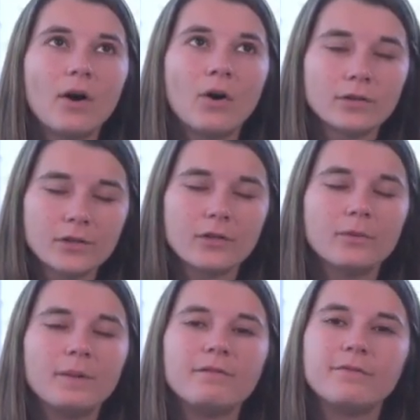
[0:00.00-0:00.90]
also
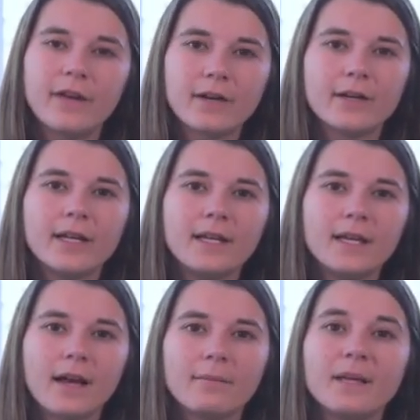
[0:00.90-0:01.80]
be very
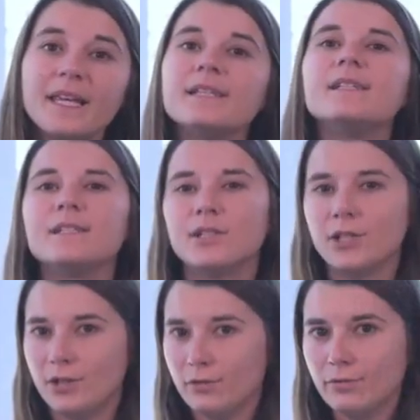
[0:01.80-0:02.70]
easy to
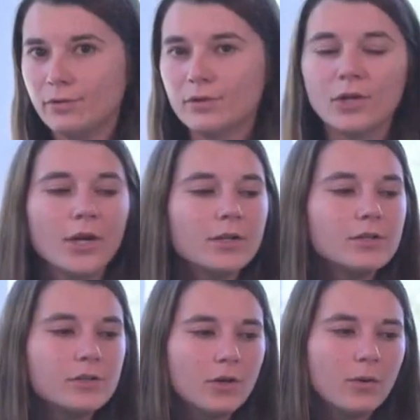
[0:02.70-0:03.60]
use.
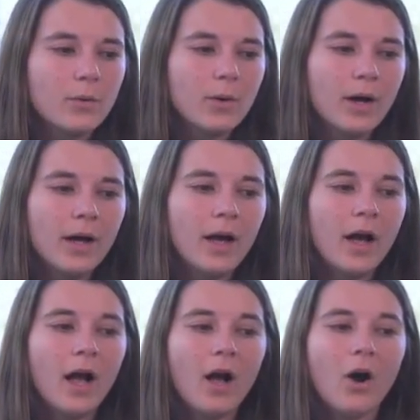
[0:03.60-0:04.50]
So
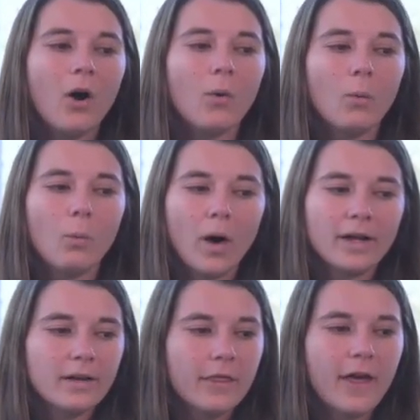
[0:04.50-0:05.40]

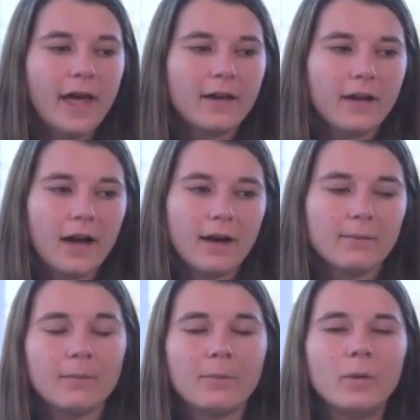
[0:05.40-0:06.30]
one that
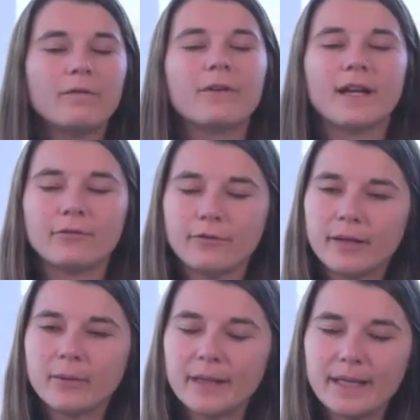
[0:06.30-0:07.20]
we find
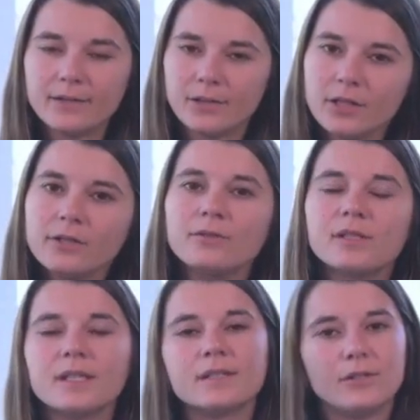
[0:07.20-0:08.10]
frequently is
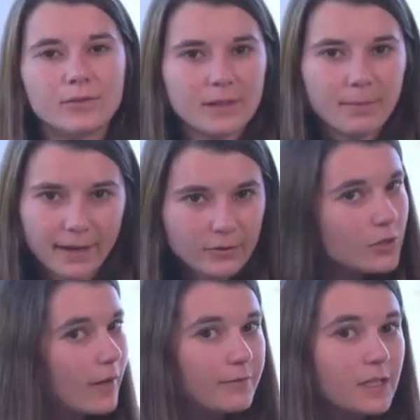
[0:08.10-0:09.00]
used is using
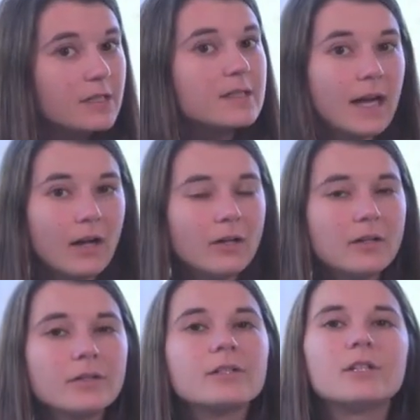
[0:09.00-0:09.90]
Microsoft
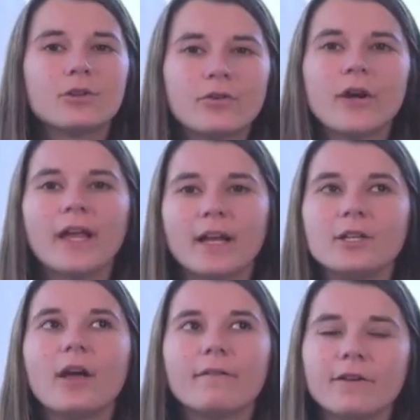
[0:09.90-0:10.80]
Excel to create
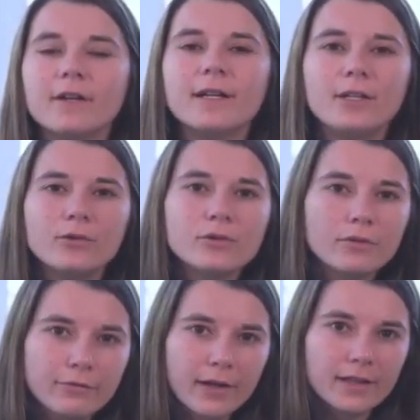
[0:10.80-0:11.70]
a very
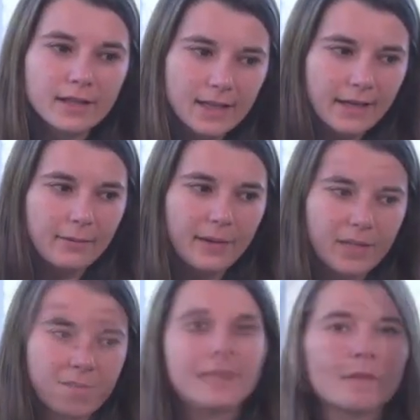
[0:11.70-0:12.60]
user-friendly database.